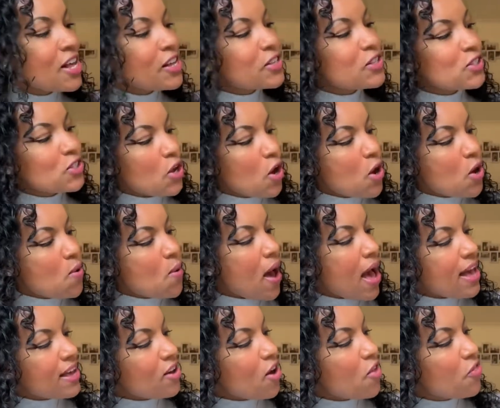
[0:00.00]
So
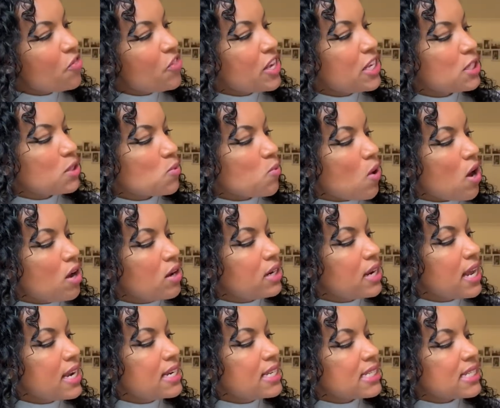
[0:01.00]
I got this one,
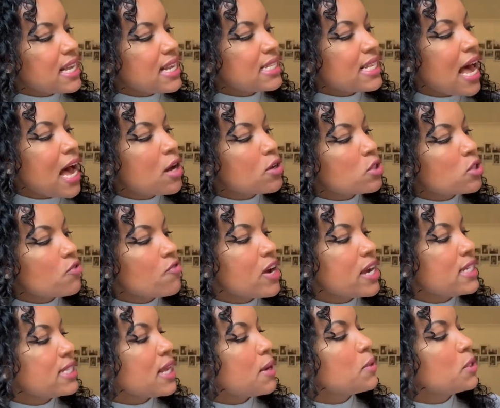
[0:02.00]
and it says, how to
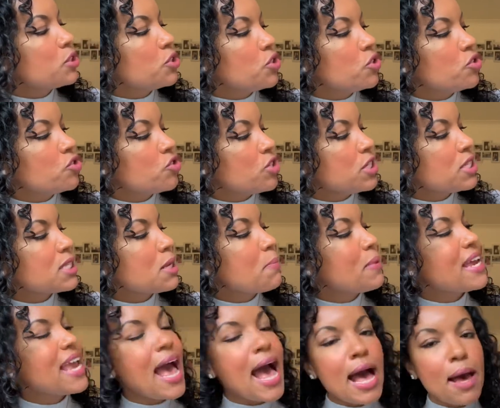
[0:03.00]
raise our children to
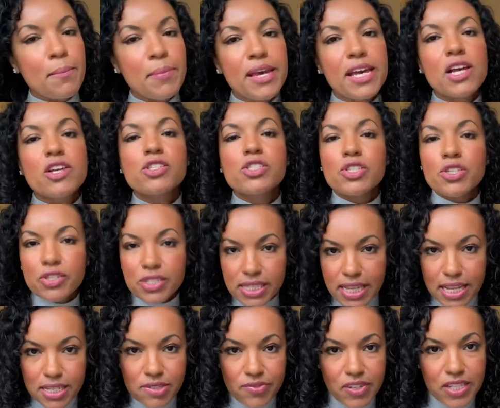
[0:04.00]
be happy and
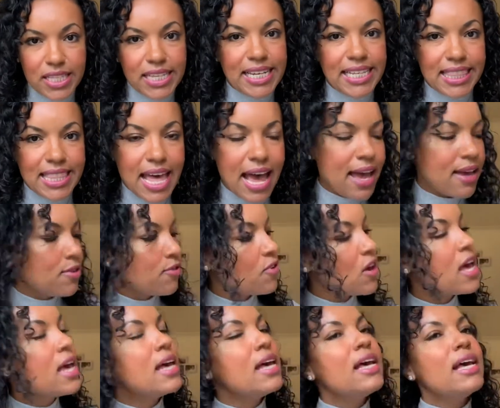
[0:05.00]
successful in life.
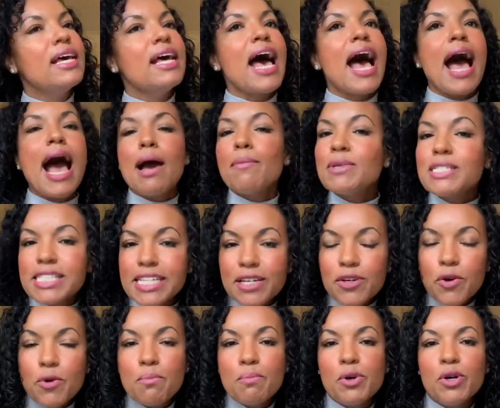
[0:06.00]
I'm a
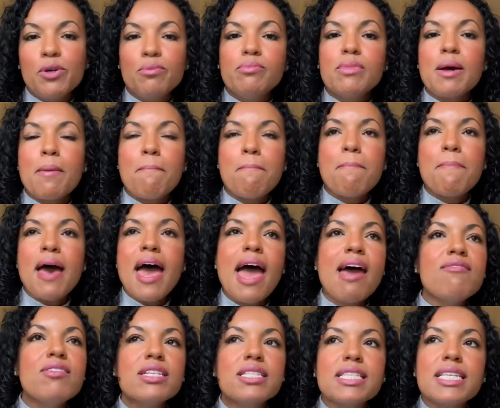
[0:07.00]
single mum.
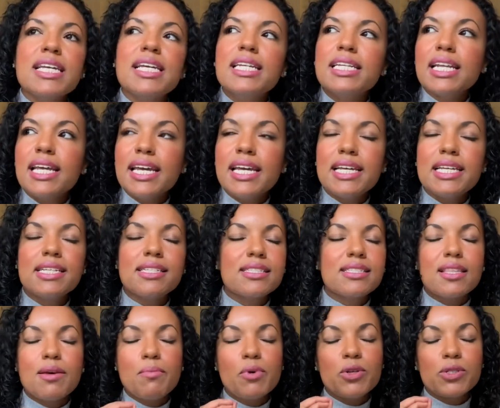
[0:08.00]
Parenting is
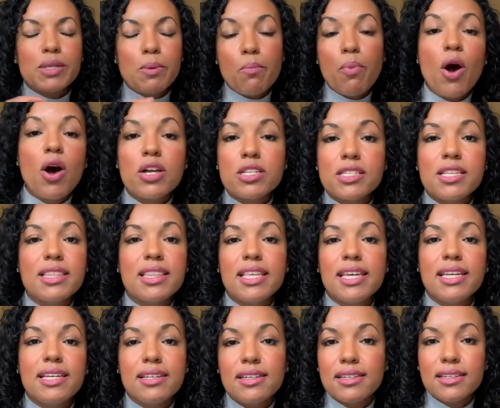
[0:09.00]
the most important
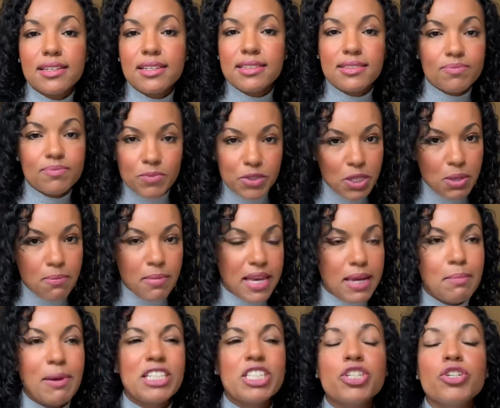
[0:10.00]
thing to me.
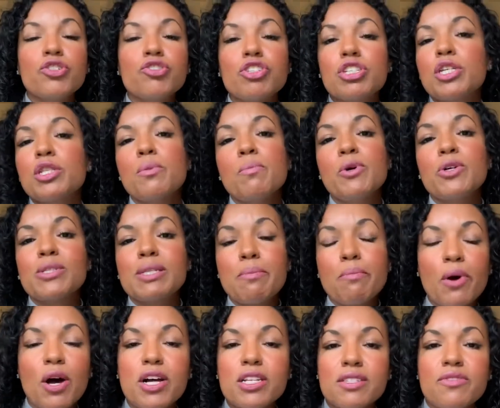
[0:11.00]
My children are the most
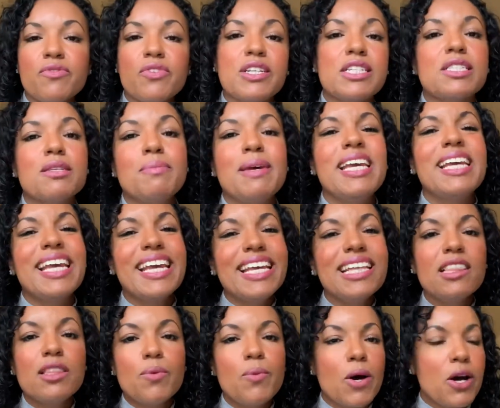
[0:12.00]
important thing to me
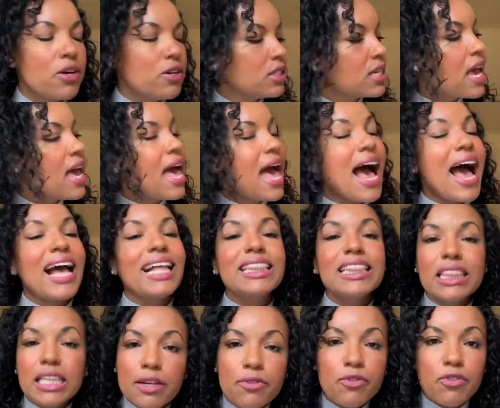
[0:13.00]
in the world. I
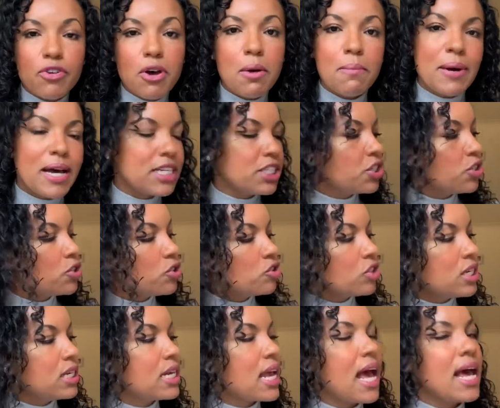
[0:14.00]
live for my
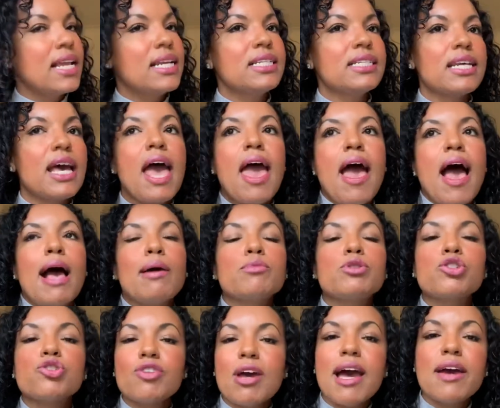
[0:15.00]
children and I'm
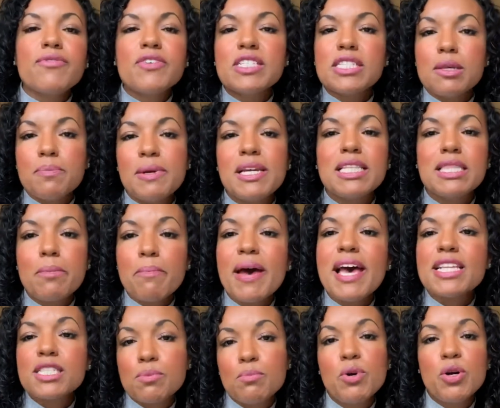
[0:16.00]
striving to be the
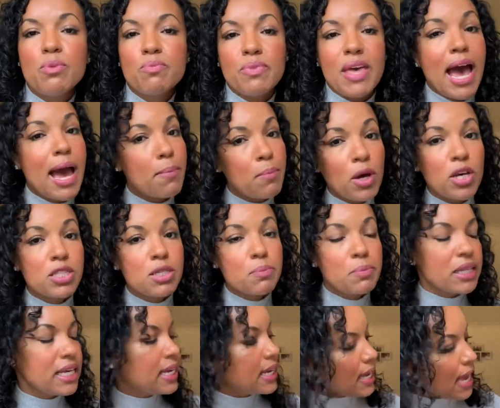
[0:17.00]
best mum that I
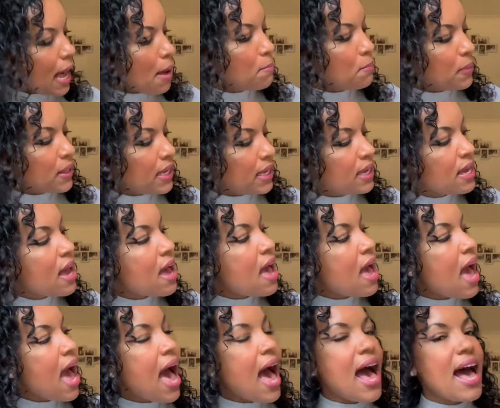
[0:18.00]
possibly can be.
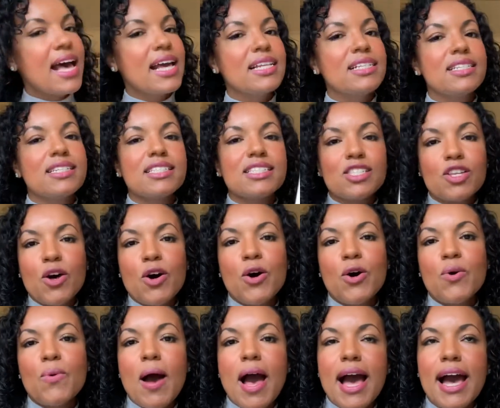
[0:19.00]
And
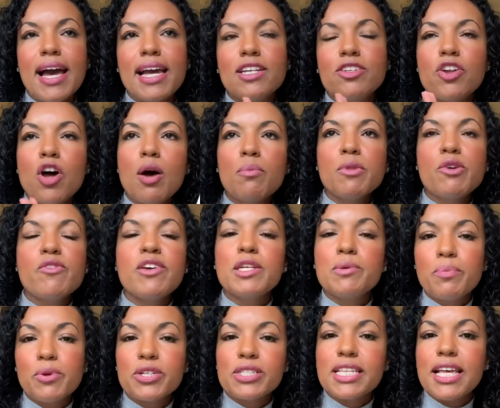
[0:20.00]
so I normally
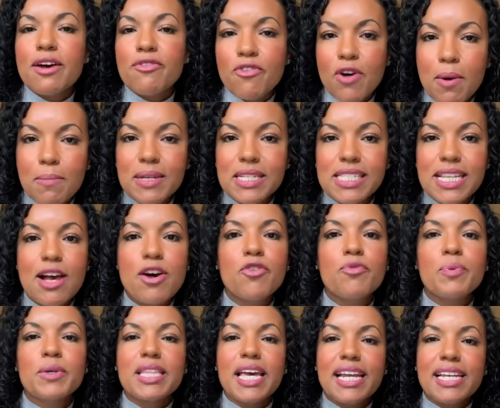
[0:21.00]
read books that are for myself,
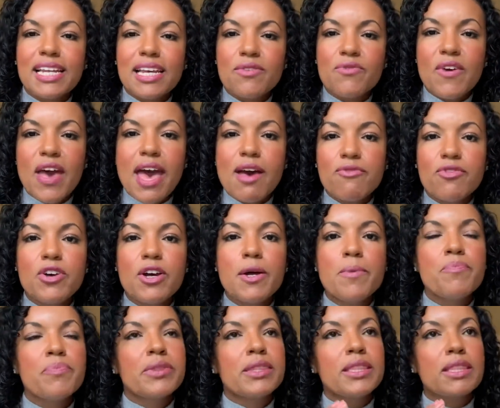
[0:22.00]
but then if ever
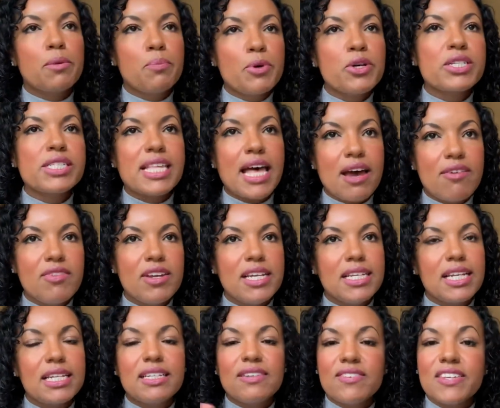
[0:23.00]
the books that I
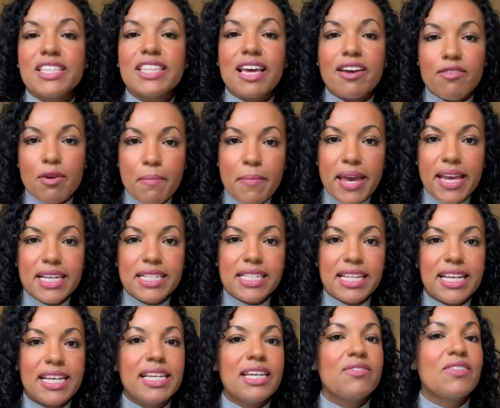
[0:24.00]
read and I think they're
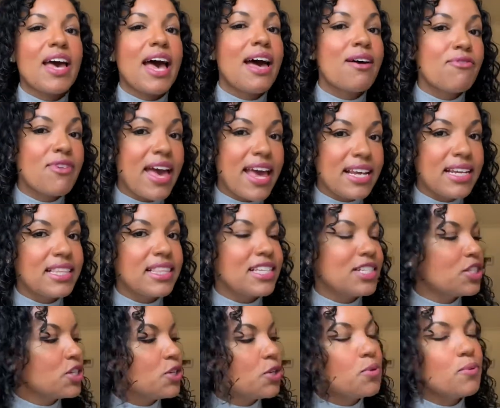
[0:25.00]
amazing, if they have
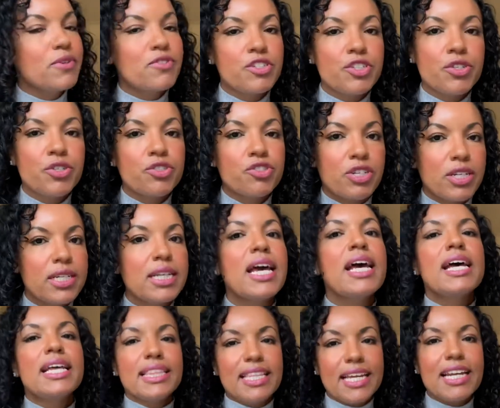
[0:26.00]
anything to do with children,
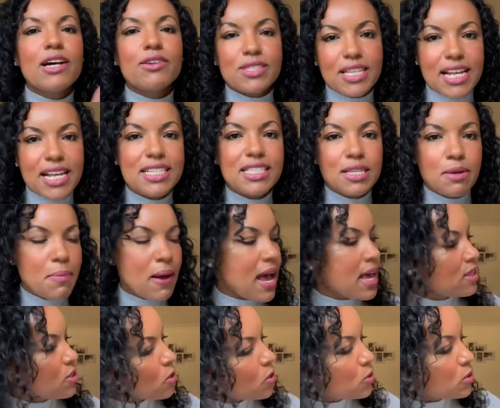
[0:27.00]
then I'll tend to buy
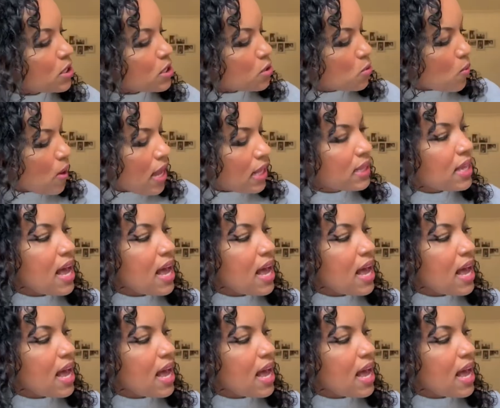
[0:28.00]
those as well.